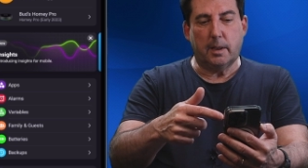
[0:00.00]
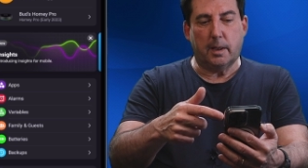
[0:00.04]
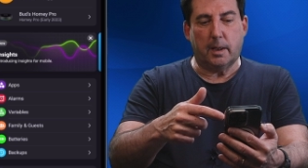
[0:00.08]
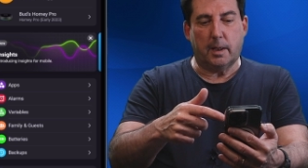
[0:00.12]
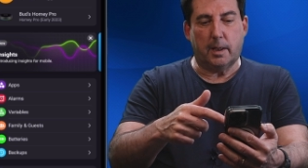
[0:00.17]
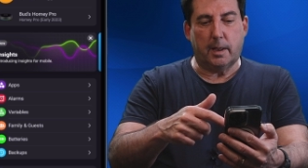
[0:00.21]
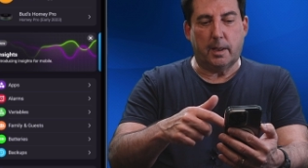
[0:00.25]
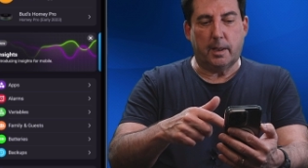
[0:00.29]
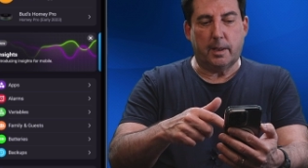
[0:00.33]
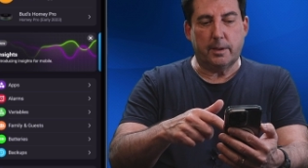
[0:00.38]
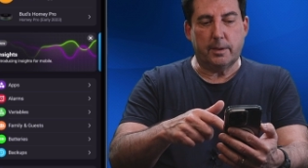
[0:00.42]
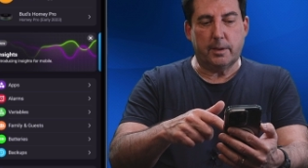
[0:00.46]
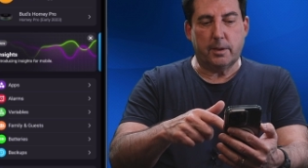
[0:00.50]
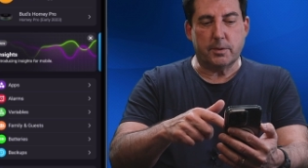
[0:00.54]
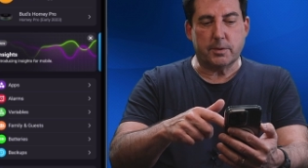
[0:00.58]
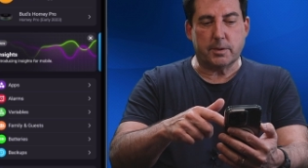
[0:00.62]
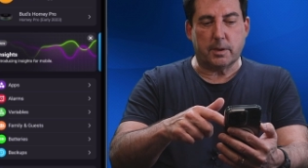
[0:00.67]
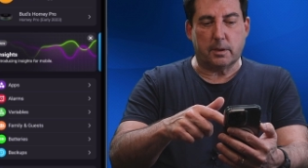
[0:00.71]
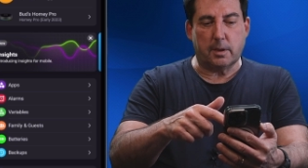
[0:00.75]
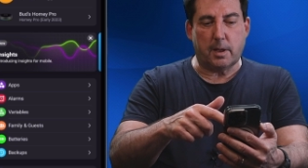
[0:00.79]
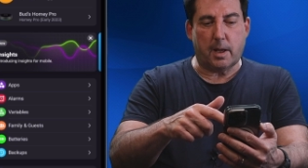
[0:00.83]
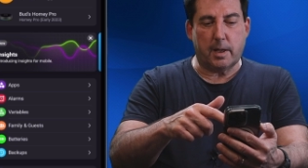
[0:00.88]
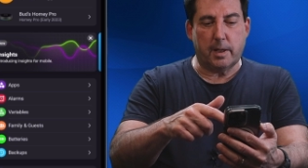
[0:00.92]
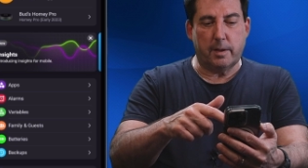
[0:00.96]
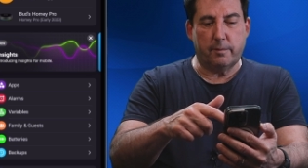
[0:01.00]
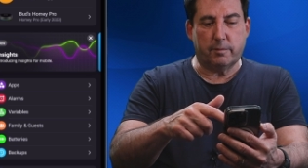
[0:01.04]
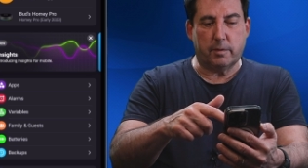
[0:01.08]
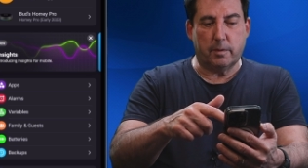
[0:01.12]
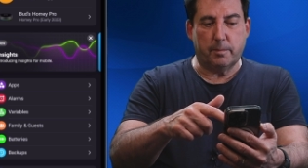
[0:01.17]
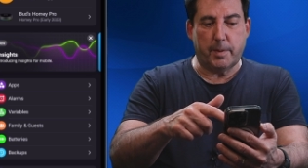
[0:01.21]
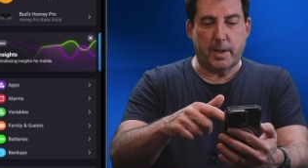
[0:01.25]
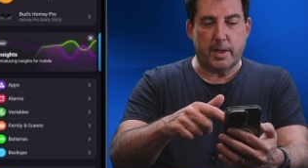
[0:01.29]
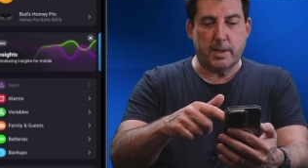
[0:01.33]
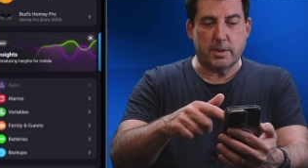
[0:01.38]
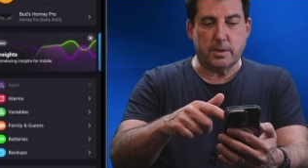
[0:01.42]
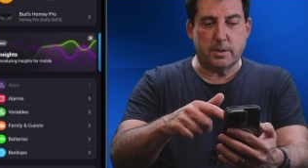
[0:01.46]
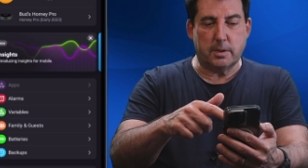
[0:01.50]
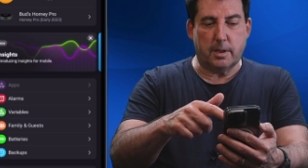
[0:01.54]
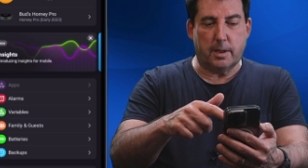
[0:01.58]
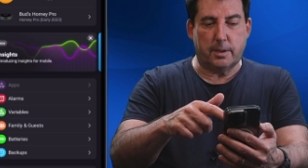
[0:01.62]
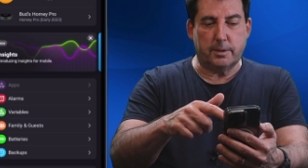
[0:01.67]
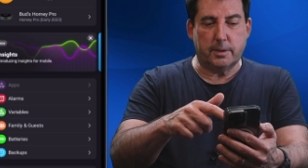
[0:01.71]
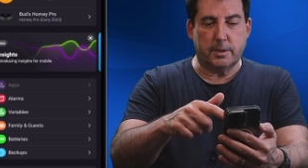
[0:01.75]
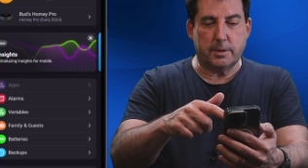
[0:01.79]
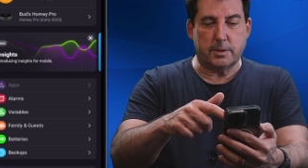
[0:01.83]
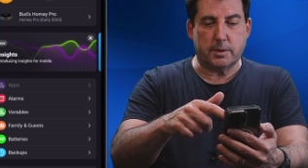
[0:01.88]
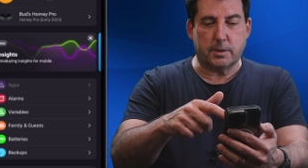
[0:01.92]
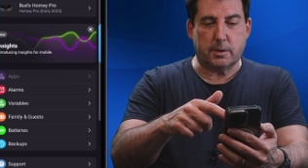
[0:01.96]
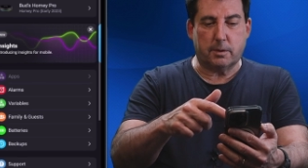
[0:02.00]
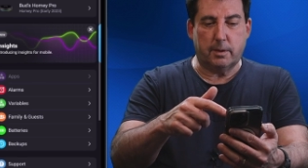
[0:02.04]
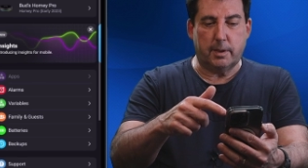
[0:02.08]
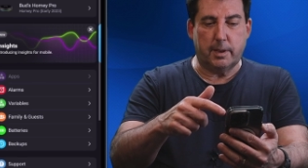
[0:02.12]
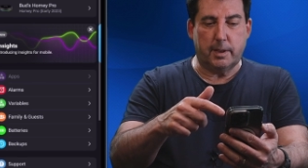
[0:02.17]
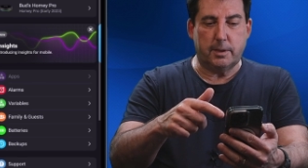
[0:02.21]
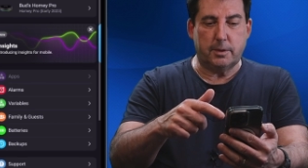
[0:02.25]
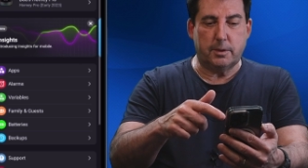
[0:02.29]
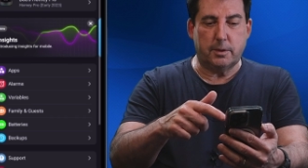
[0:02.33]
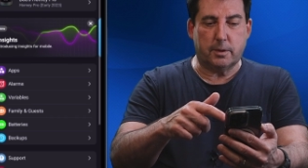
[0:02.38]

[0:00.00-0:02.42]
uh, there's a lot of information on this screen.